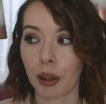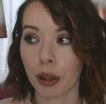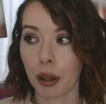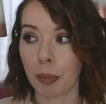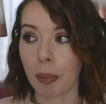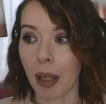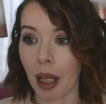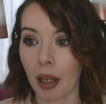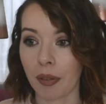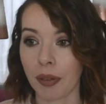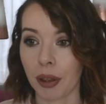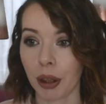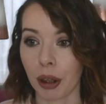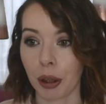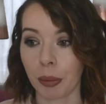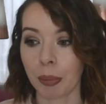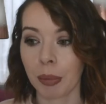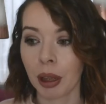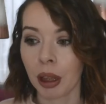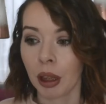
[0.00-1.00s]
a new
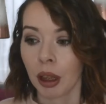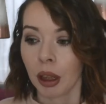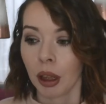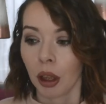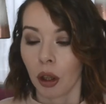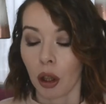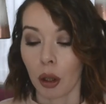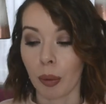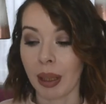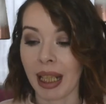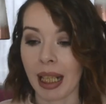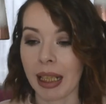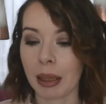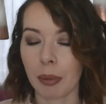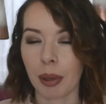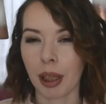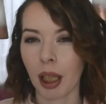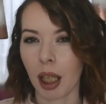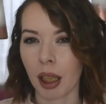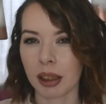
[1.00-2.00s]
perfume or when
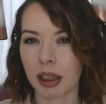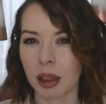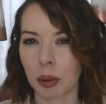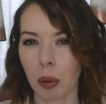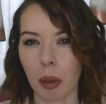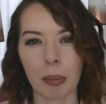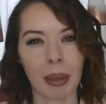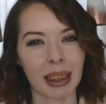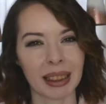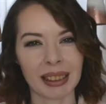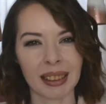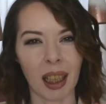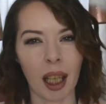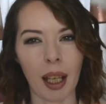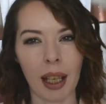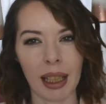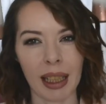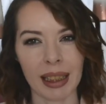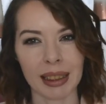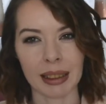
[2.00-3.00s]
anyone asks what my
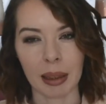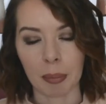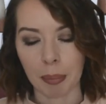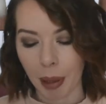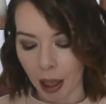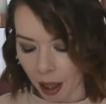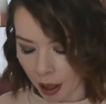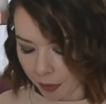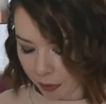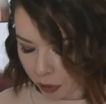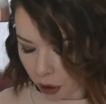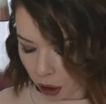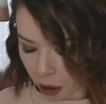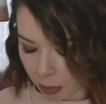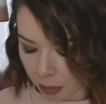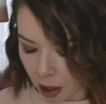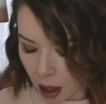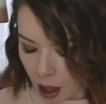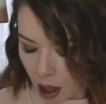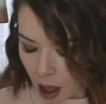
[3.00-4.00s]
style is in
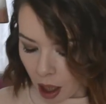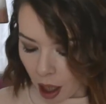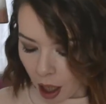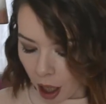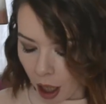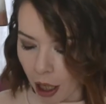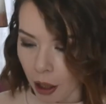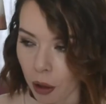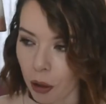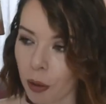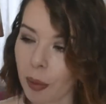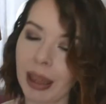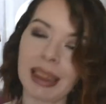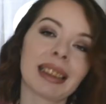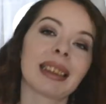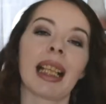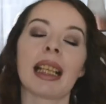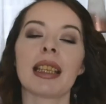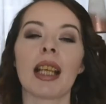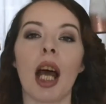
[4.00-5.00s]
perfume, I always
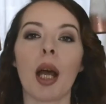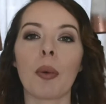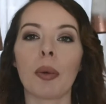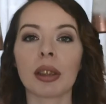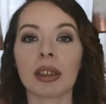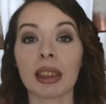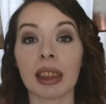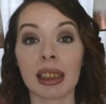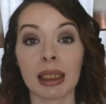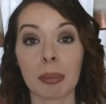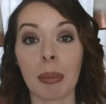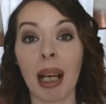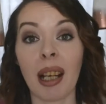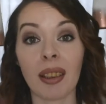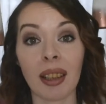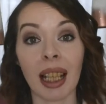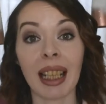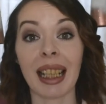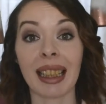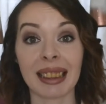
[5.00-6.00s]
say that I want to
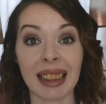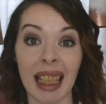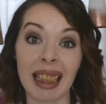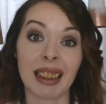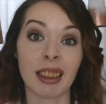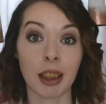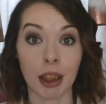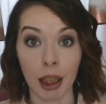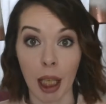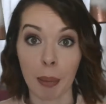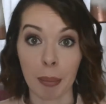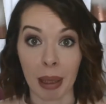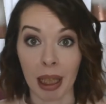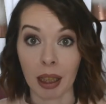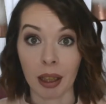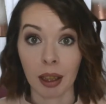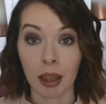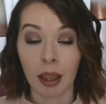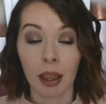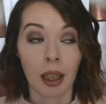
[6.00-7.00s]
smell like I taste yummy.
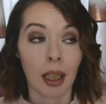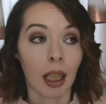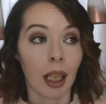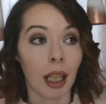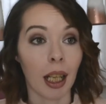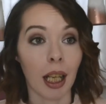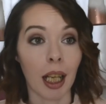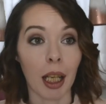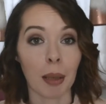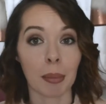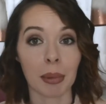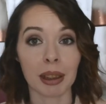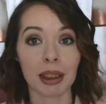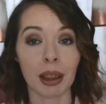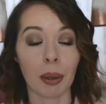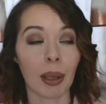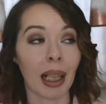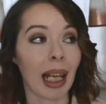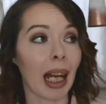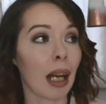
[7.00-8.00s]
Um,
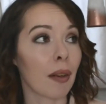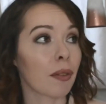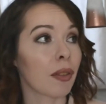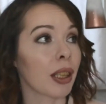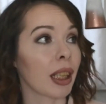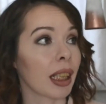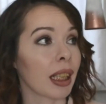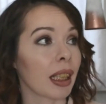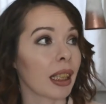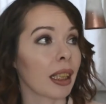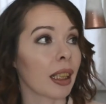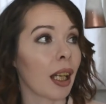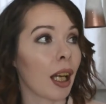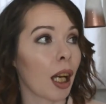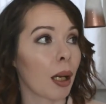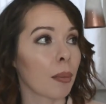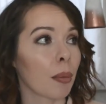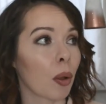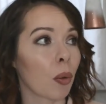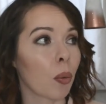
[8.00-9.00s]
so I have the
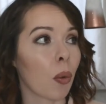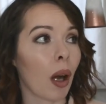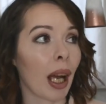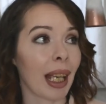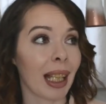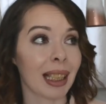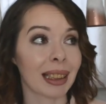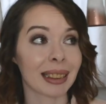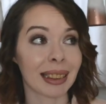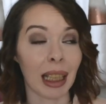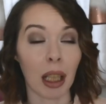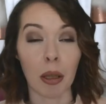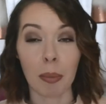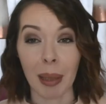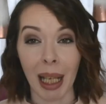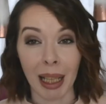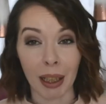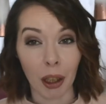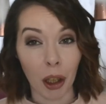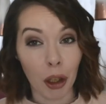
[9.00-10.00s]
um, YSL
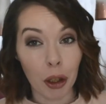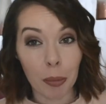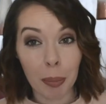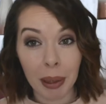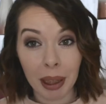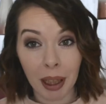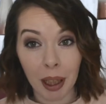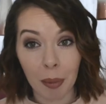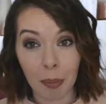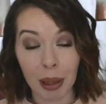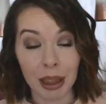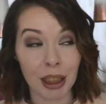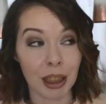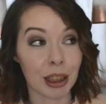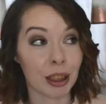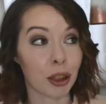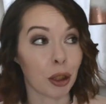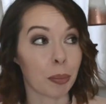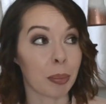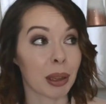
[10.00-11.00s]
Black Opium, which
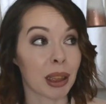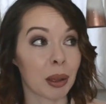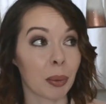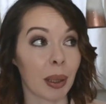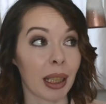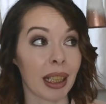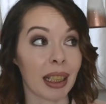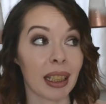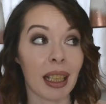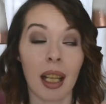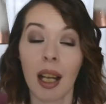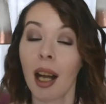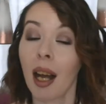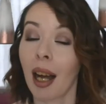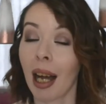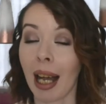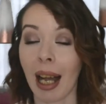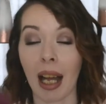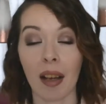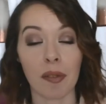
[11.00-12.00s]
is super sweet.
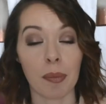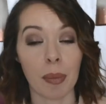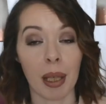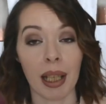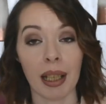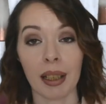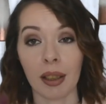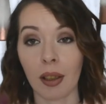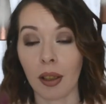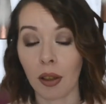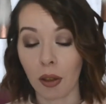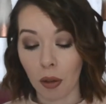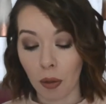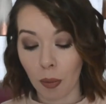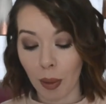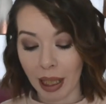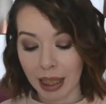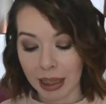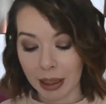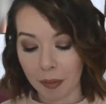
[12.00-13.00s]
I have my
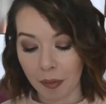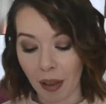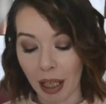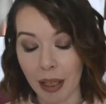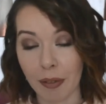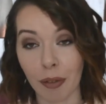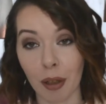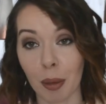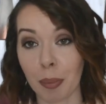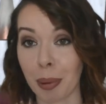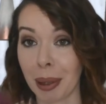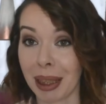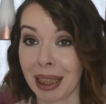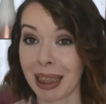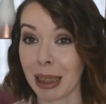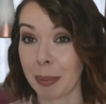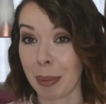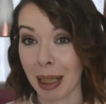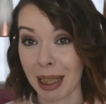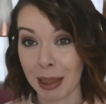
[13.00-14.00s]
always favourite Britney
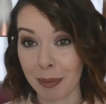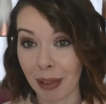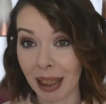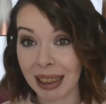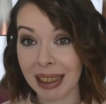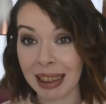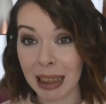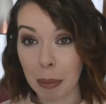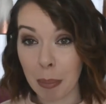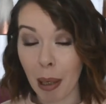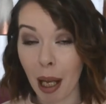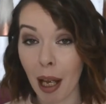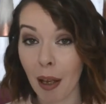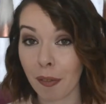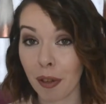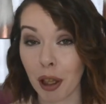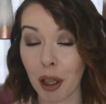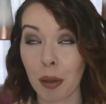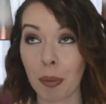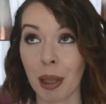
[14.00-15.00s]
Spears Fantasy
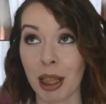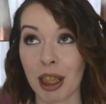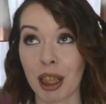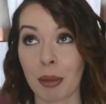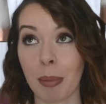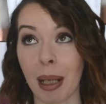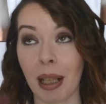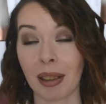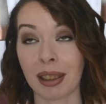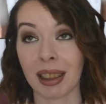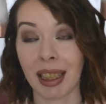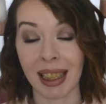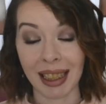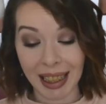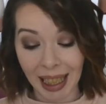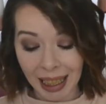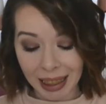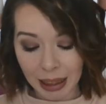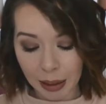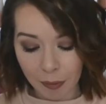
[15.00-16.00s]
Perfume, which smells like
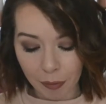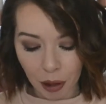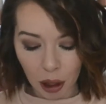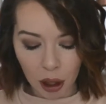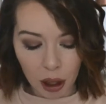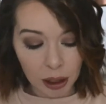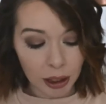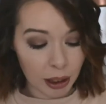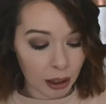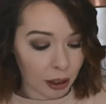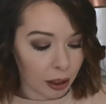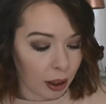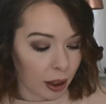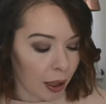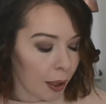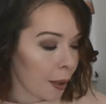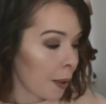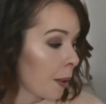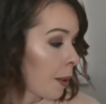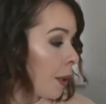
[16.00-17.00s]
candy floss.
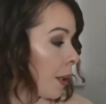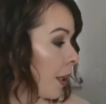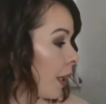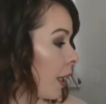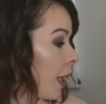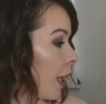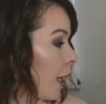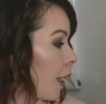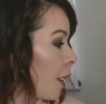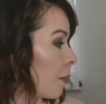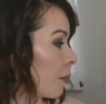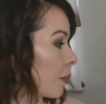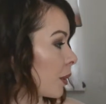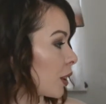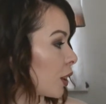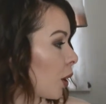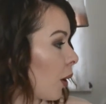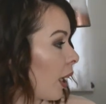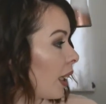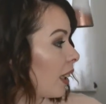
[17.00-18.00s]
Um,
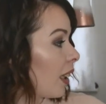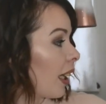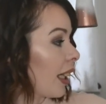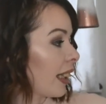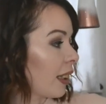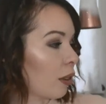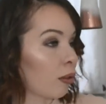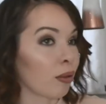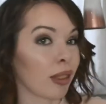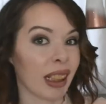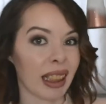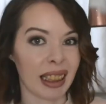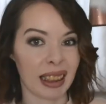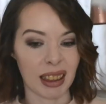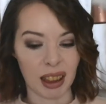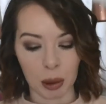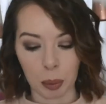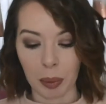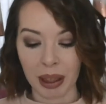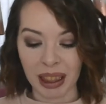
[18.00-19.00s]
so I like really
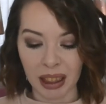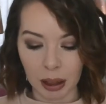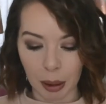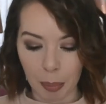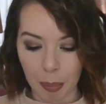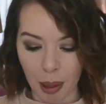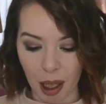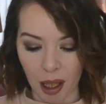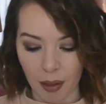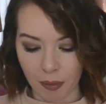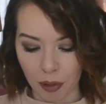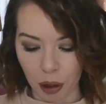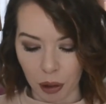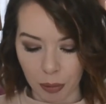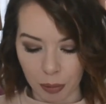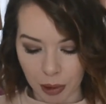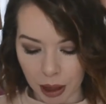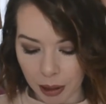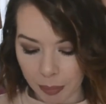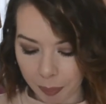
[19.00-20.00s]
sweet
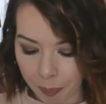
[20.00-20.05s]
perfumes.